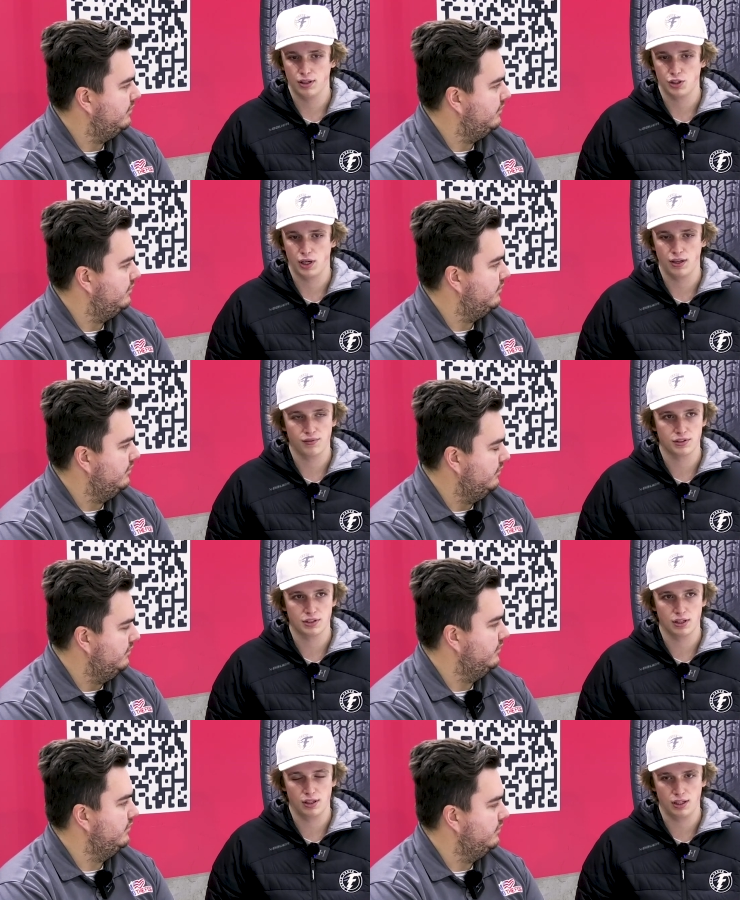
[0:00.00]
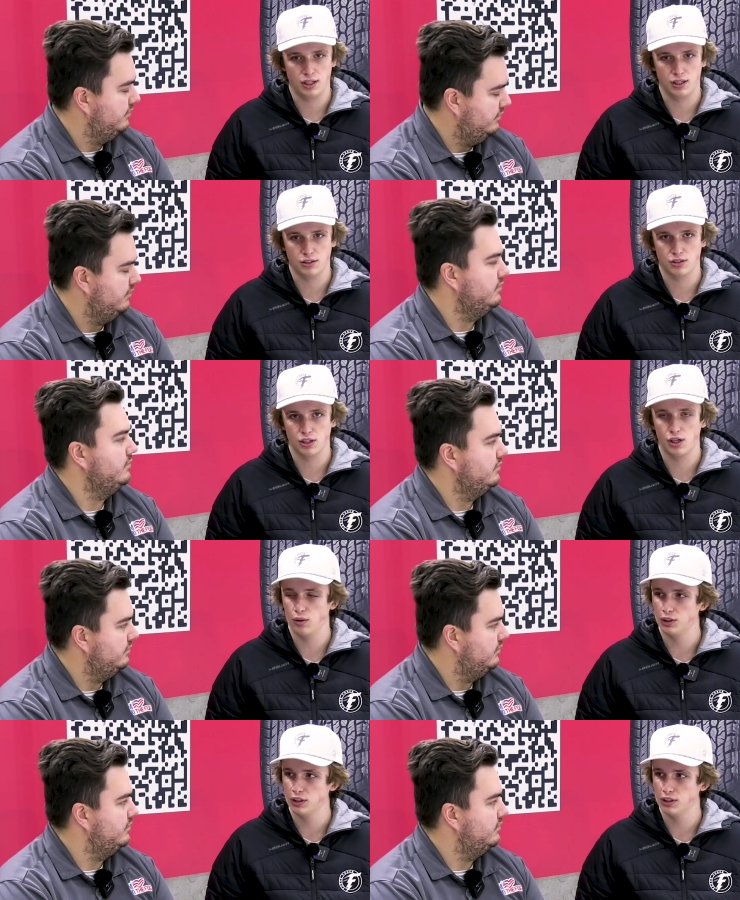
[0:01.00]
Speaker 1: the training facilities, the
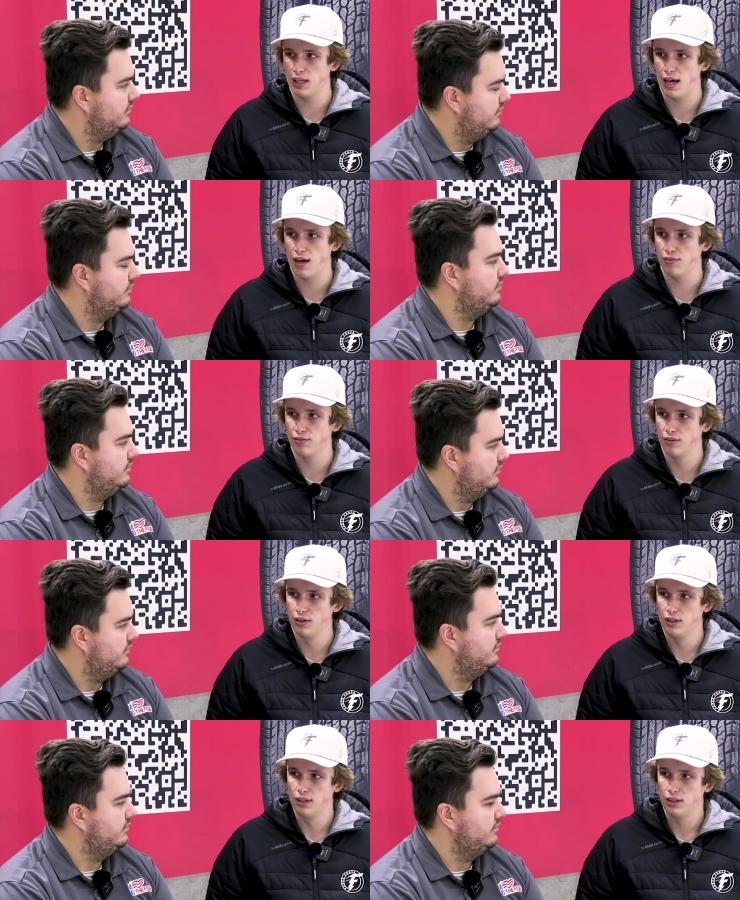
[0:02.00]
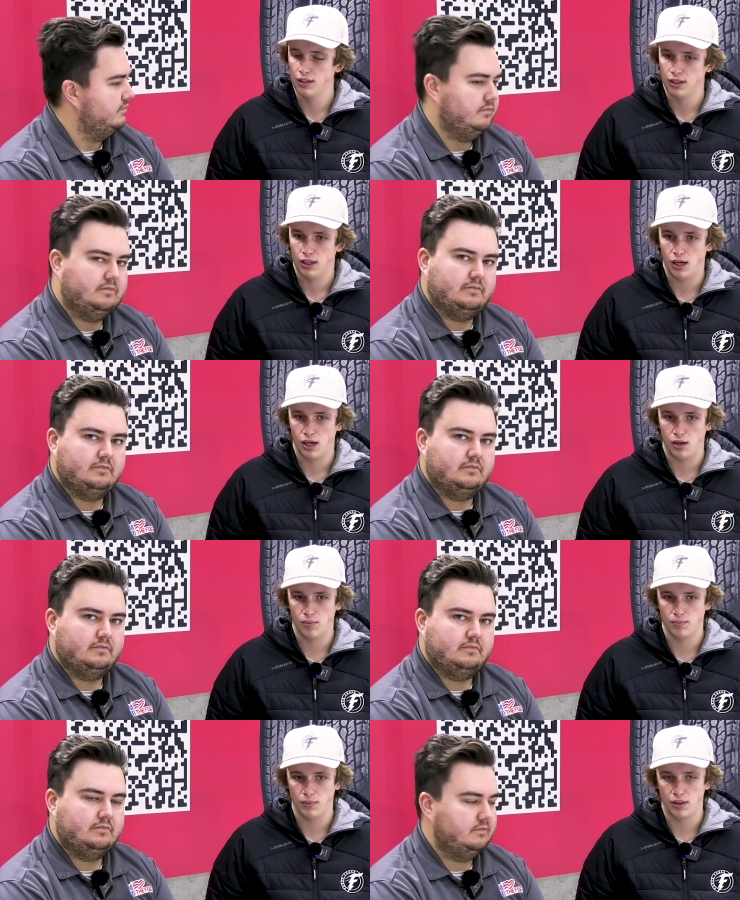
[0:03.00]
coaching staff,
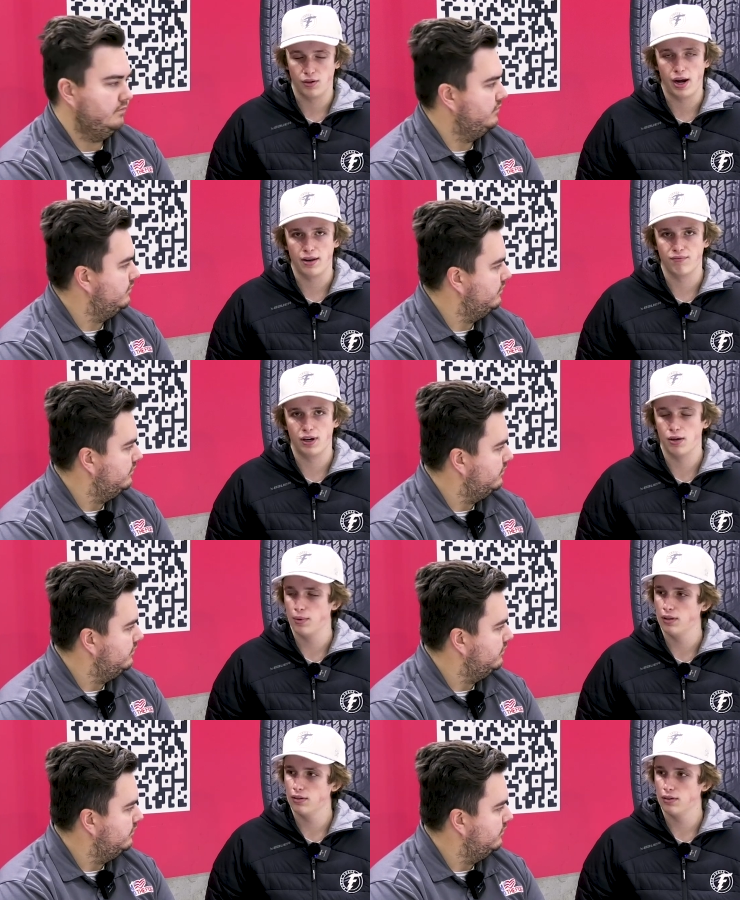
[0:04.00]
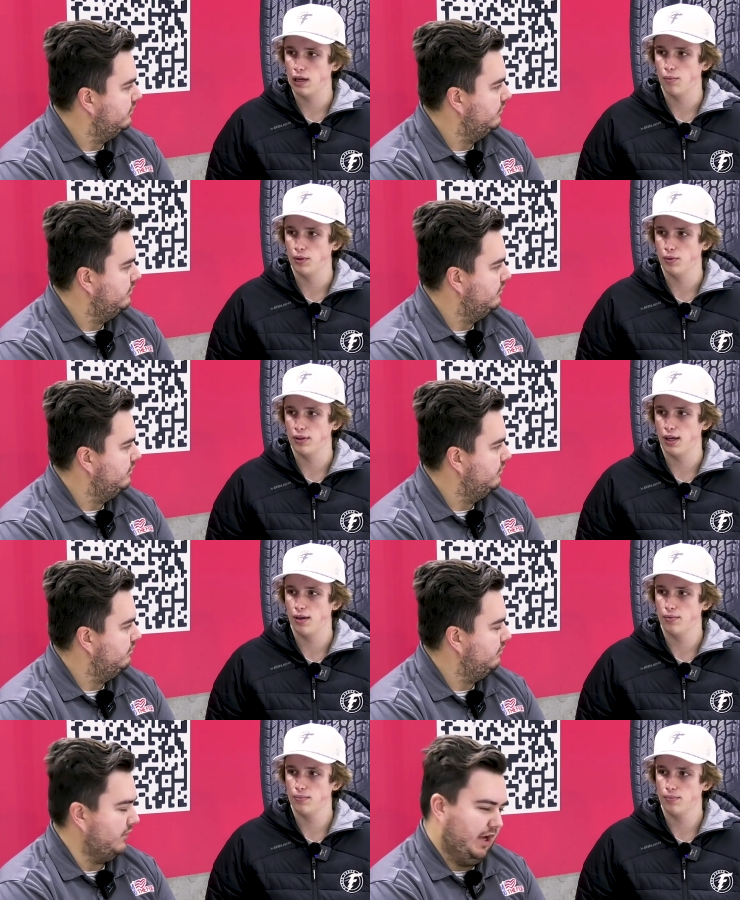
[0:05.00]
um, and the right environment to help me with
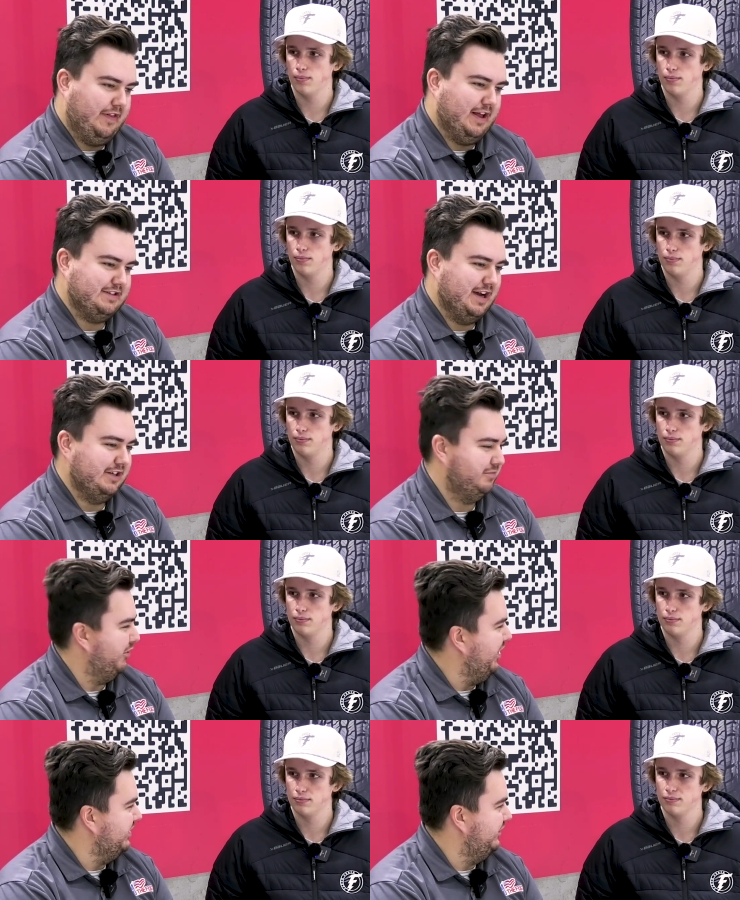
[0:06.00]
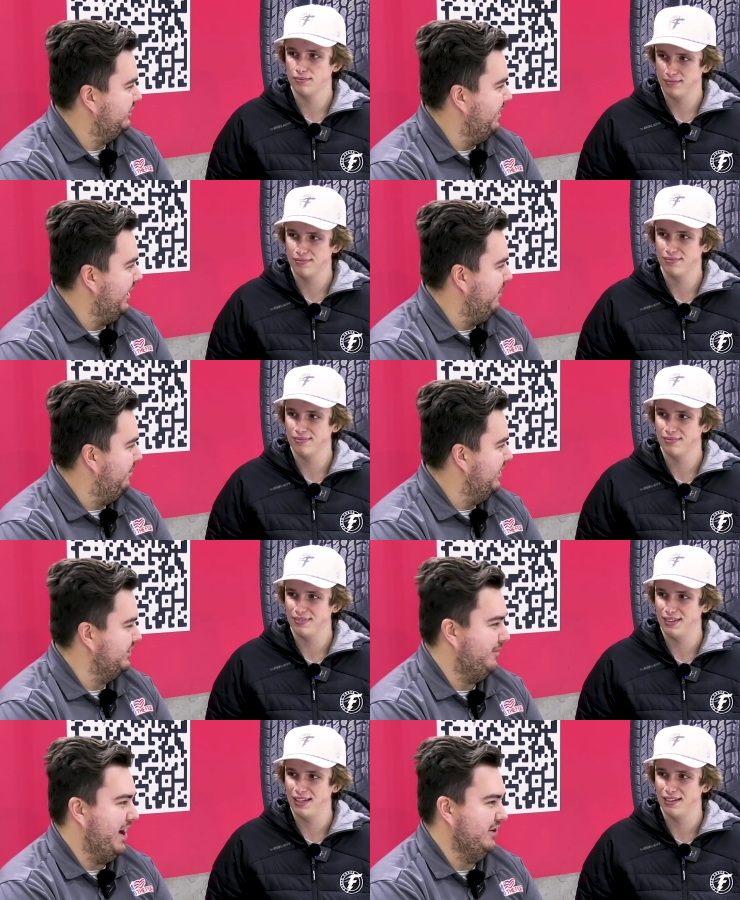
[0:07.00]
that.
Speaker 2: that's awesome. Well, thanks for spending a couple
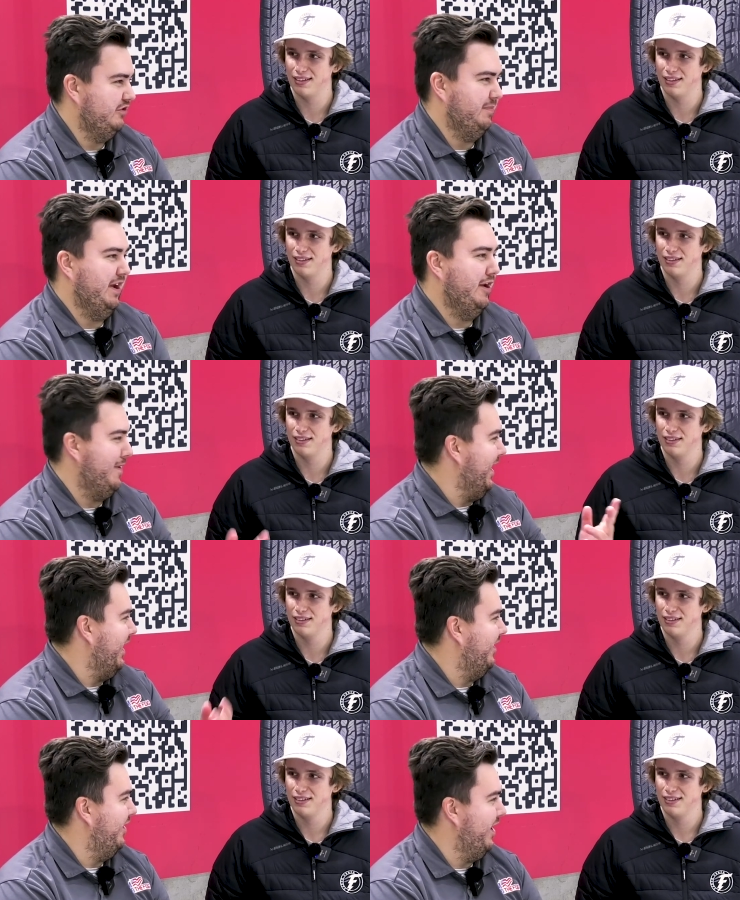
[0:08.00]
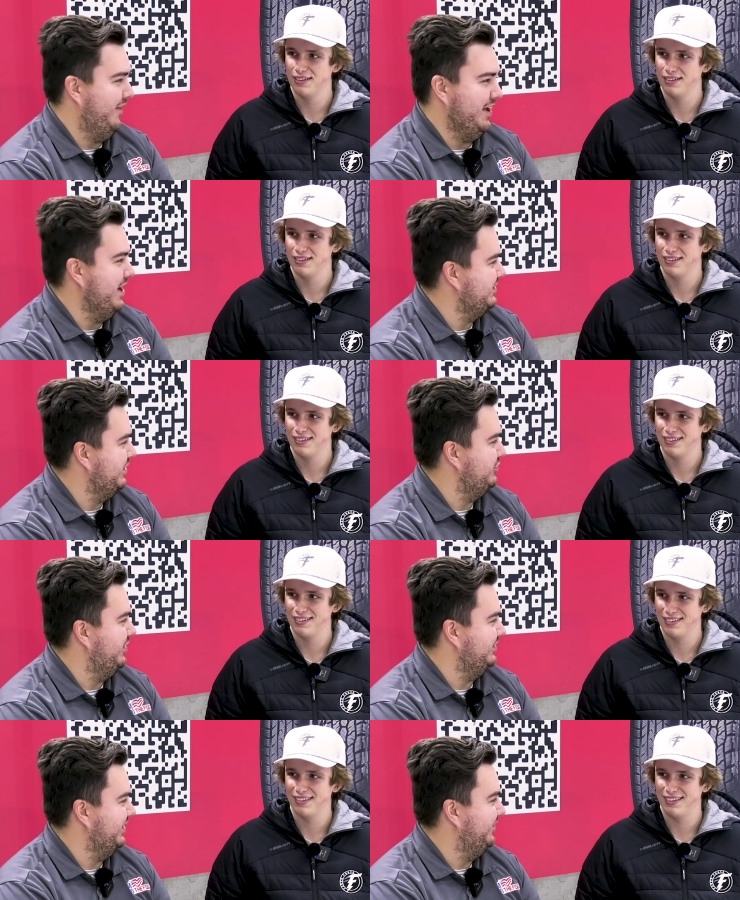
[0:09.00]
minutes in the box with me. Get it back on, on the ice and enjoy
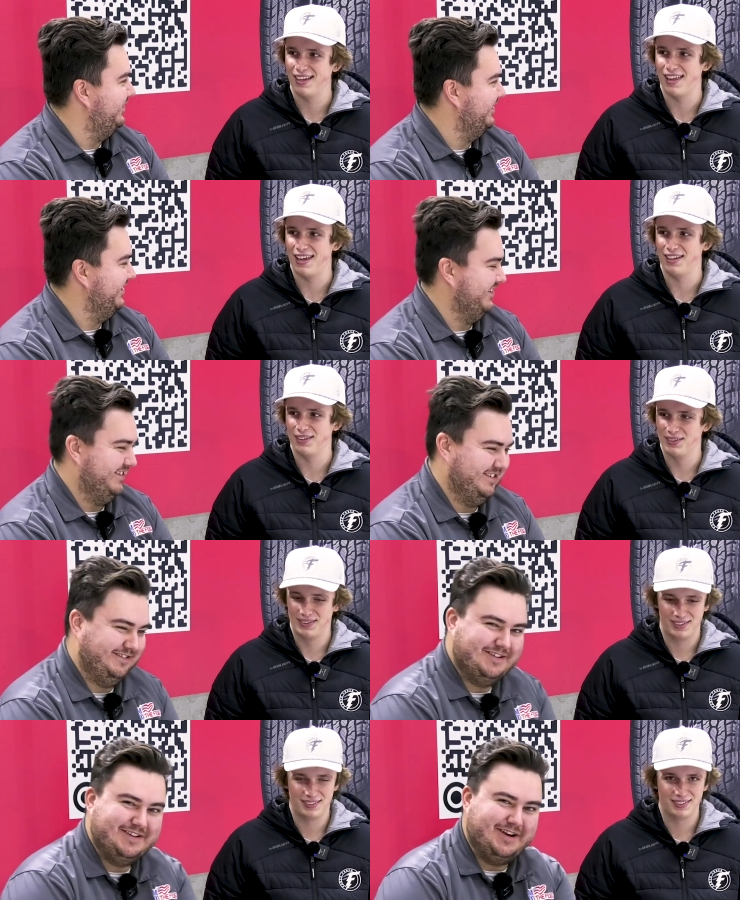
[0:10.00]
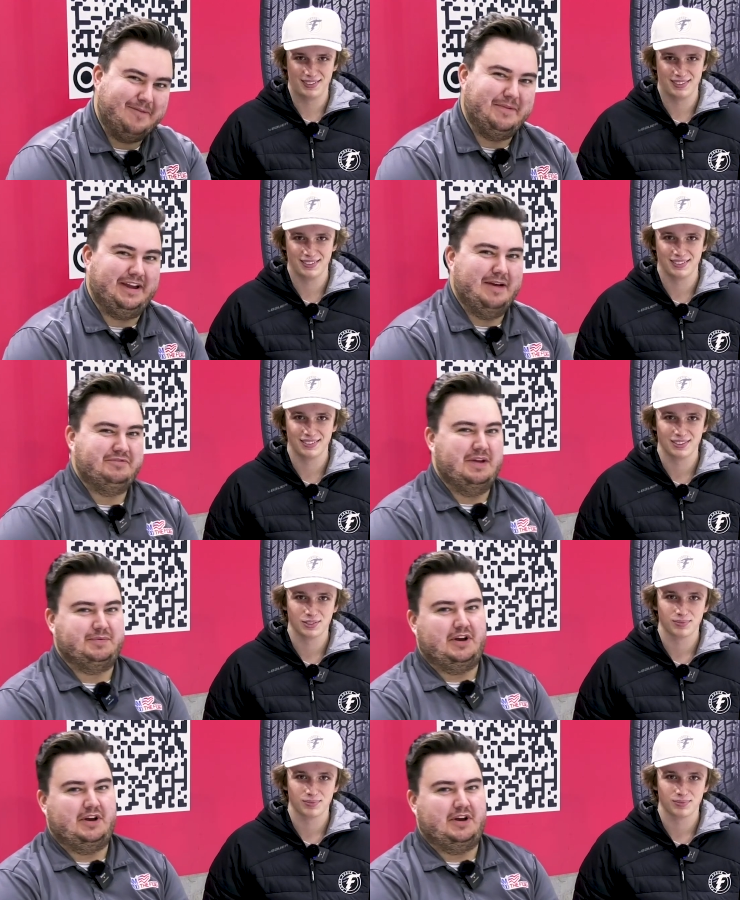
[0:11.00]
yourself. Yeah, thank you. I'm Big Game James